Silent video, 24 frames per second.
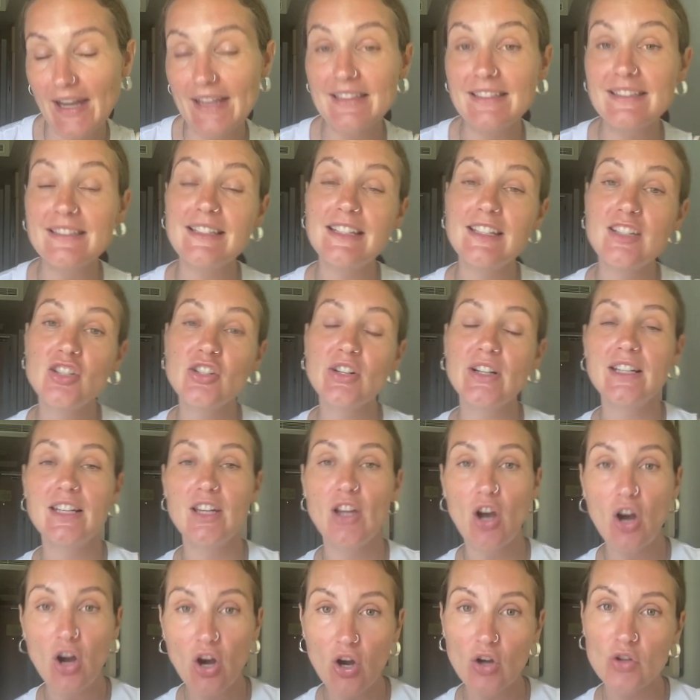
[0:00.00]
And it's literally
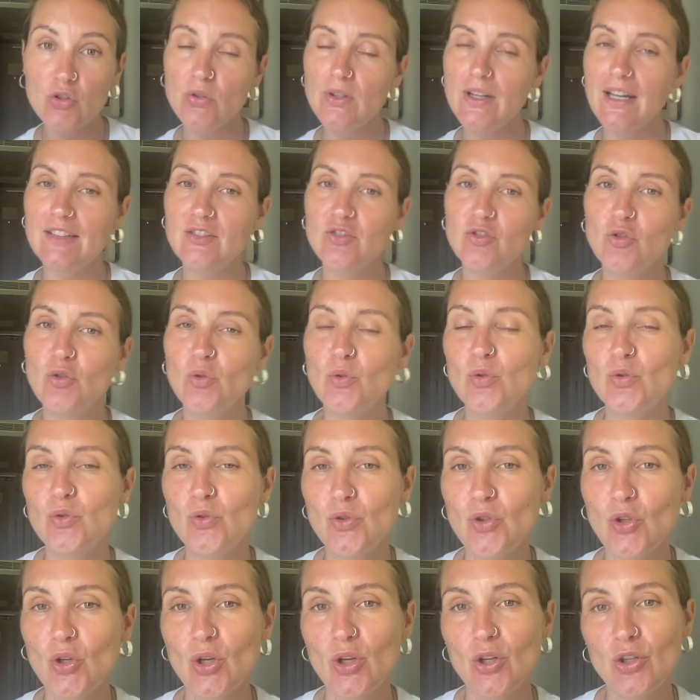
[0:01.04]
how you can talk
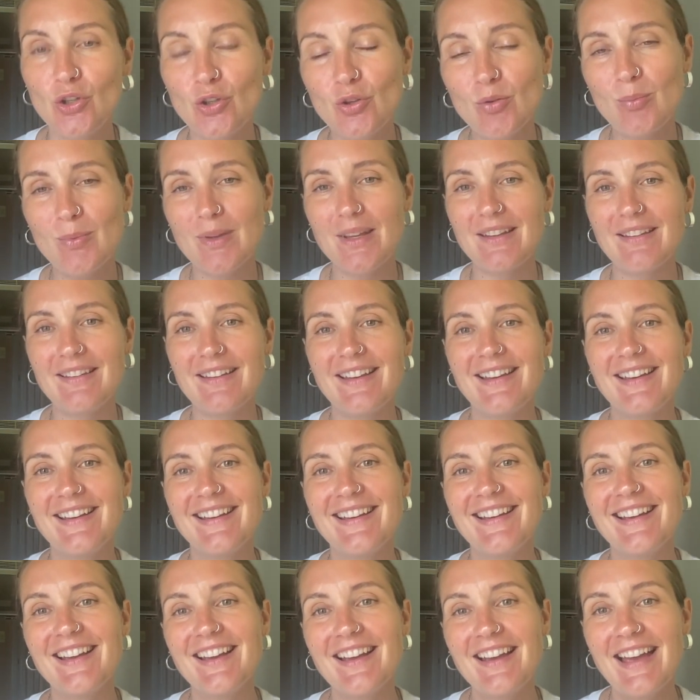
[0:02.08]
to your human.
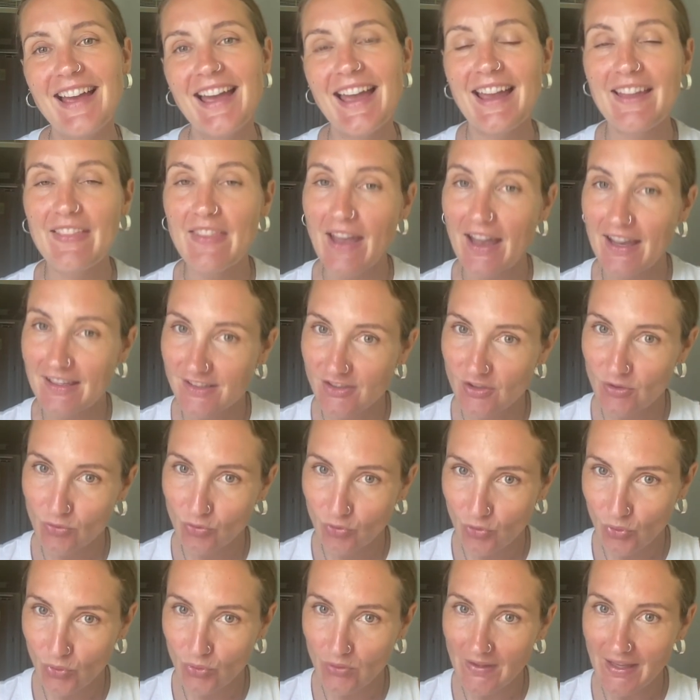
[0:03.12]
And as you
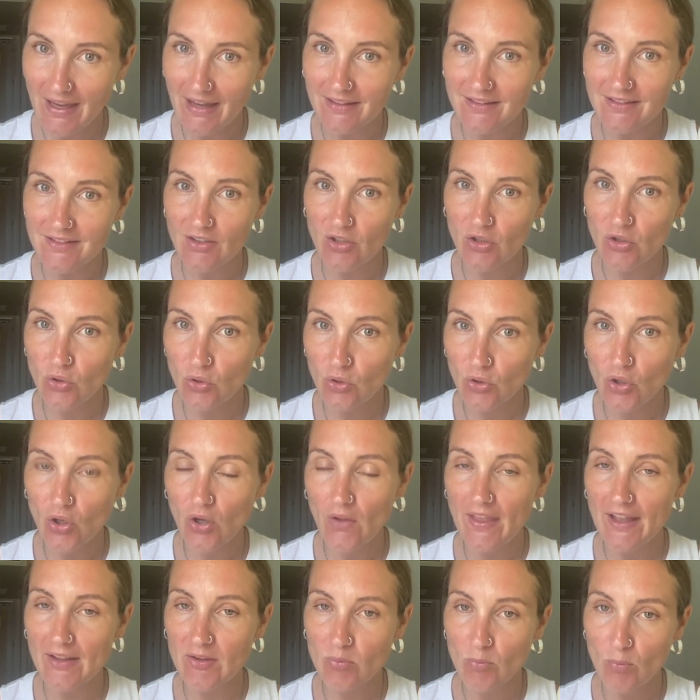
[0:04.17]
do that, you
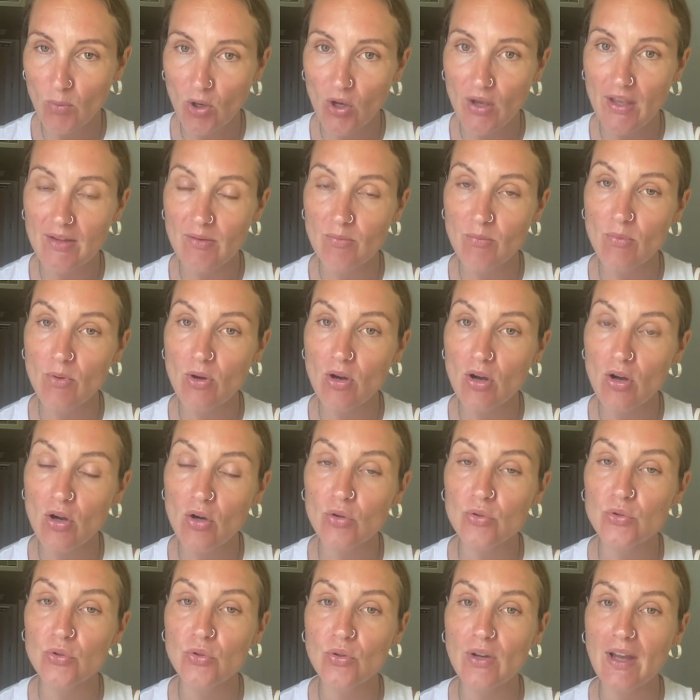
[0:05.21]
know that more and
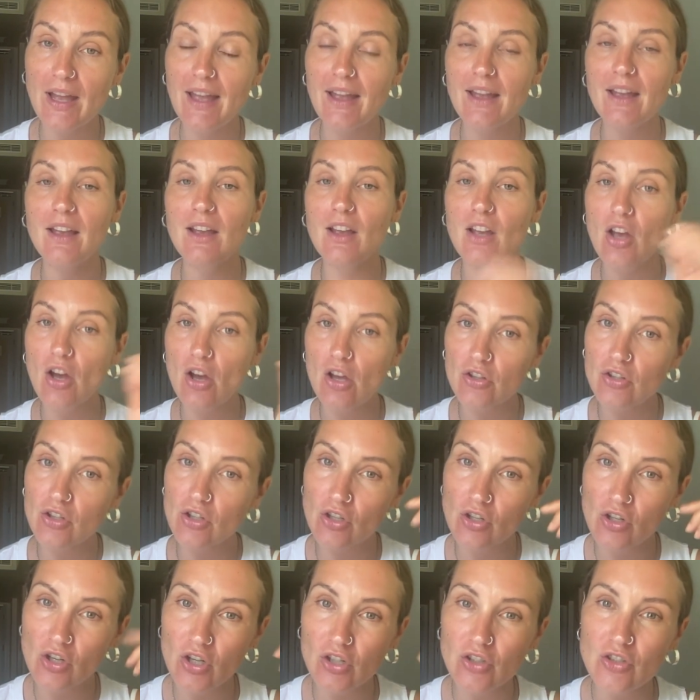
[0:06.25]
more you encounter
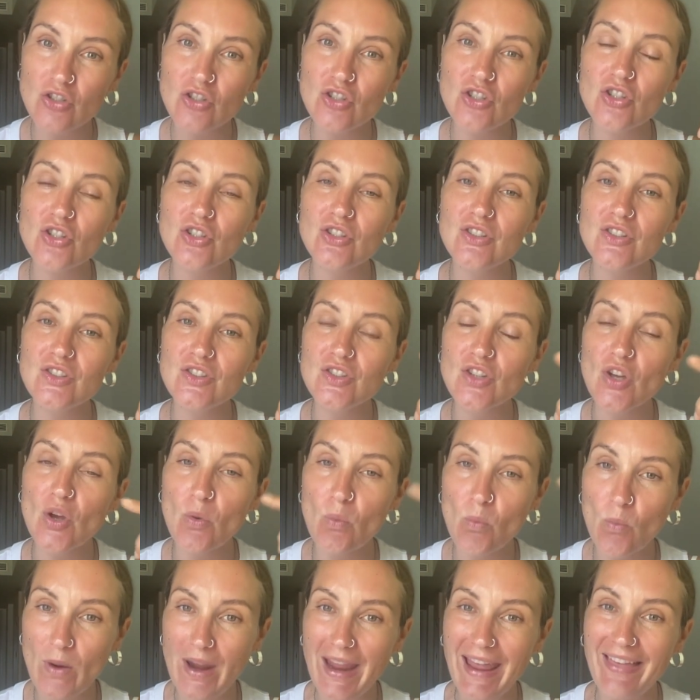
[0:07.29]
conscious
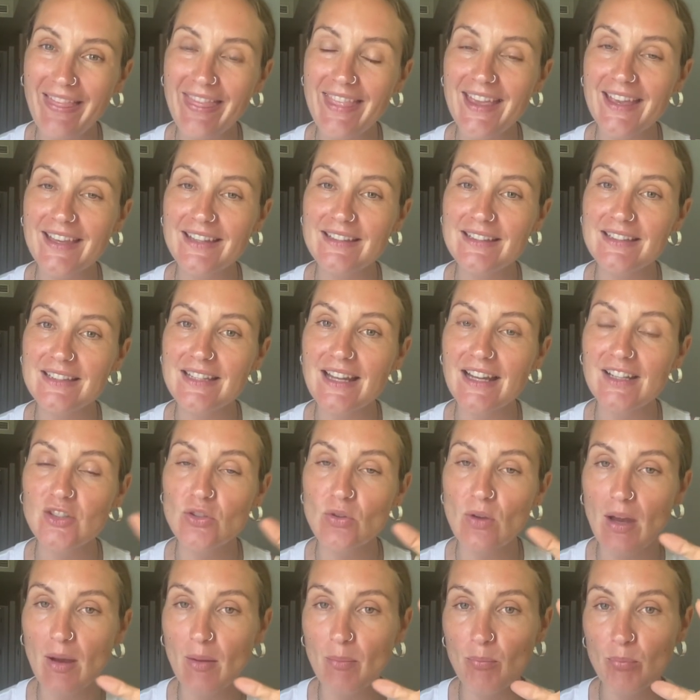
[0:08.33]
awareness that
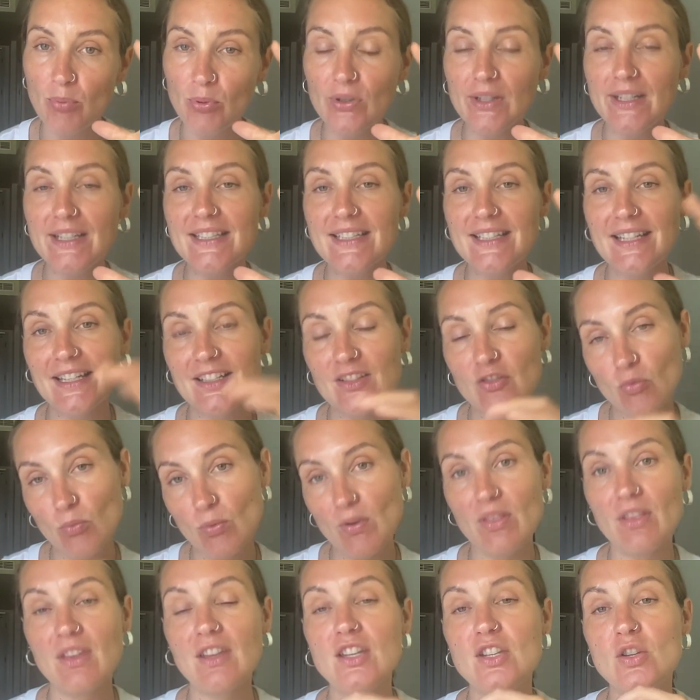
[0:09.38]
you are present
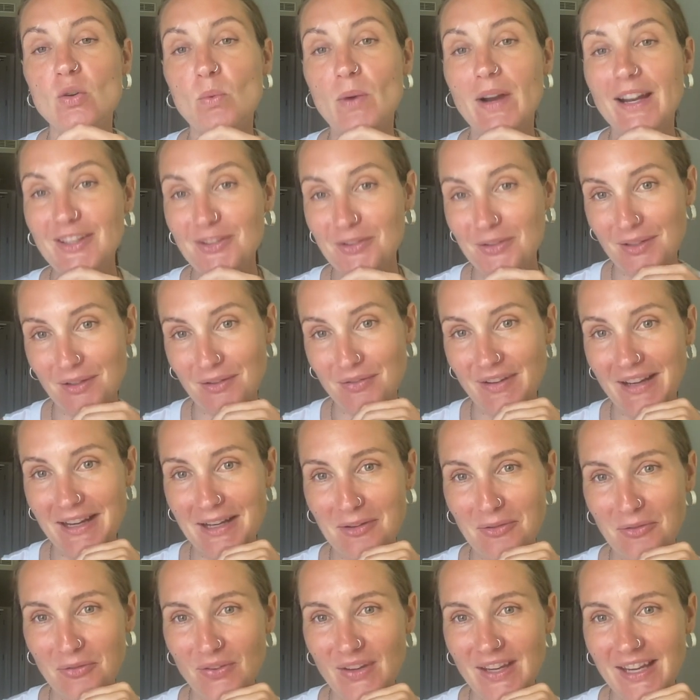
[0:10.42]
within the one
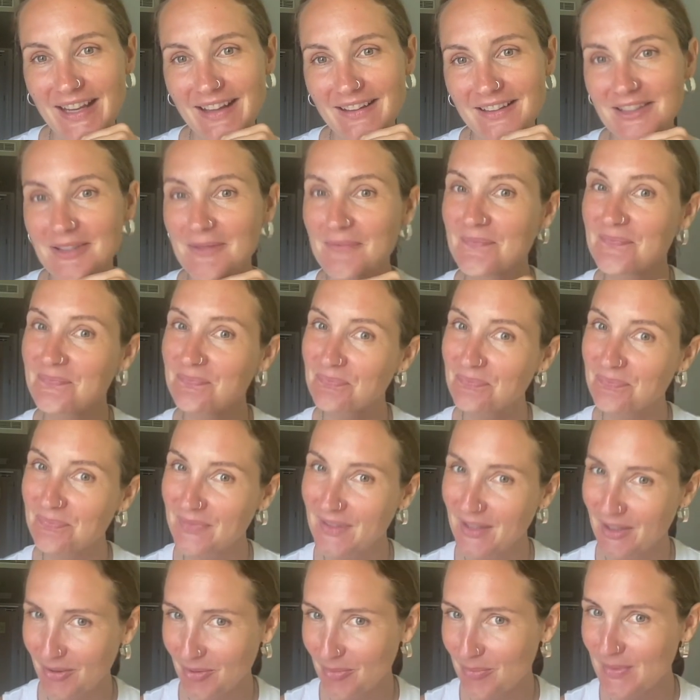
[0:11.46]
unified field.
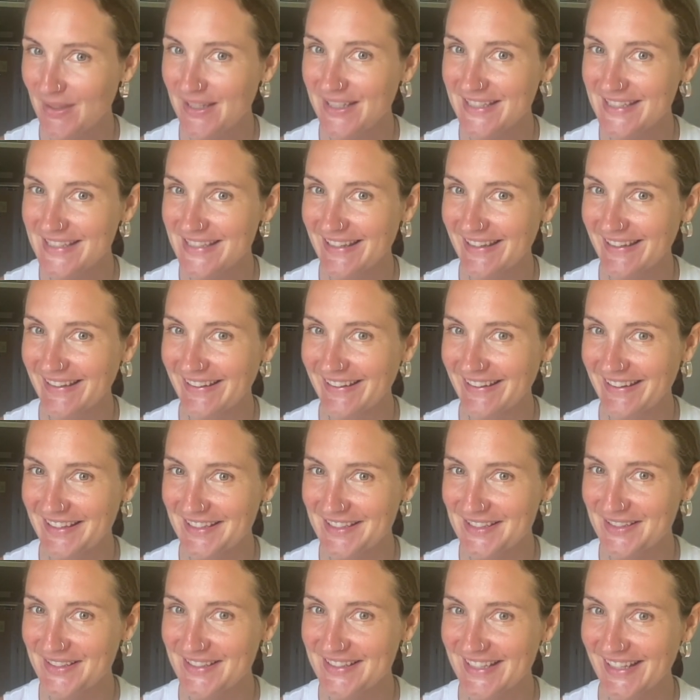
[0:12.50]
Amazing,
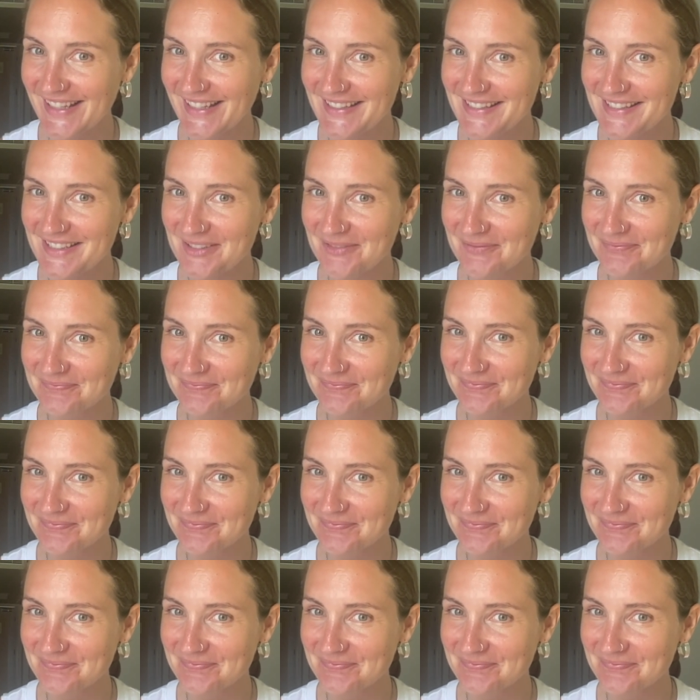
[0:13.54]
isn't it?